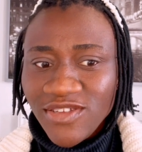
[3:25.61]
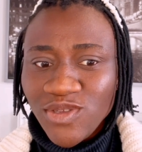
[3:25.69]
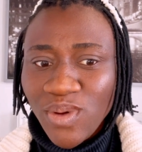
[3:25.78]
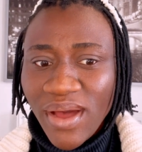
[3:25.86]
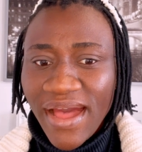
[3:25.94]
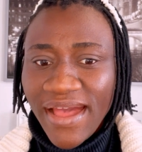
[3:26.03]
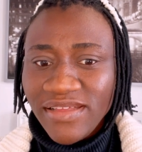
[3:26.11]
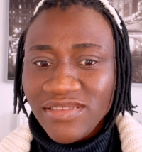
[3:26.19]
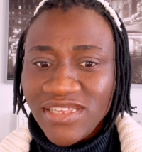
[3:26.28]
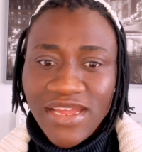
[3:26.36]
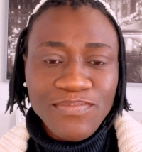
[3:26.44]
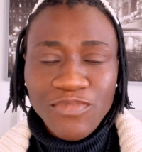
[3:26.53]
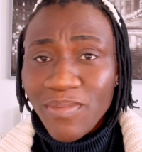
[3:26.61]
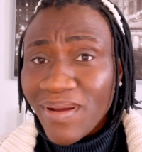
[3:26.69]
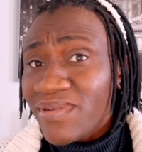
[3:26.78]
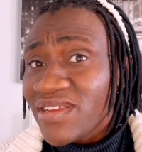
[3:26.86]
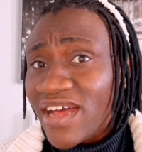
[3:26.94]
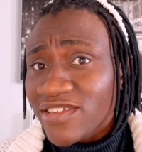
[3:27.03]
so i said
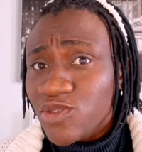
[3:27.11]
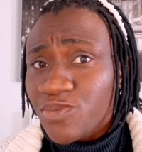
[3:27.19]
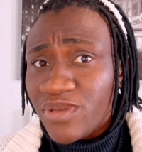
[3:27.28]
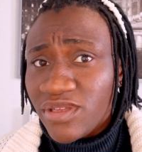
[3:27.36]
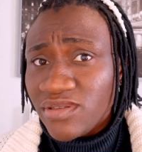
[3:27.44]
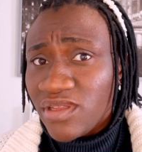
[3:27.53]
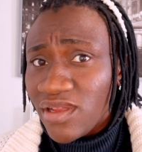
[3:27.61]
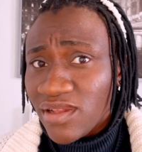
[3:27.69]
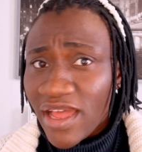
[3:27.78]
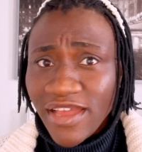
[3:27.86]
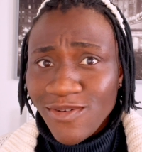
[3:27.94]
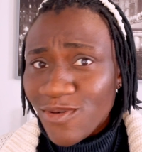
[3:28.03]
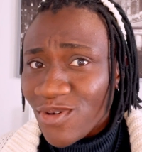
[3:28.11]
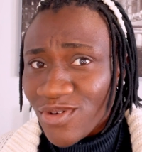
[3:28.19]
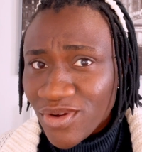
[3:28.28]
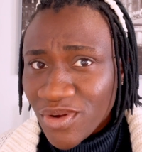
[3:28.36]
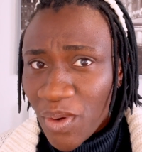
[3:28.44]
probably it had to be the like coconut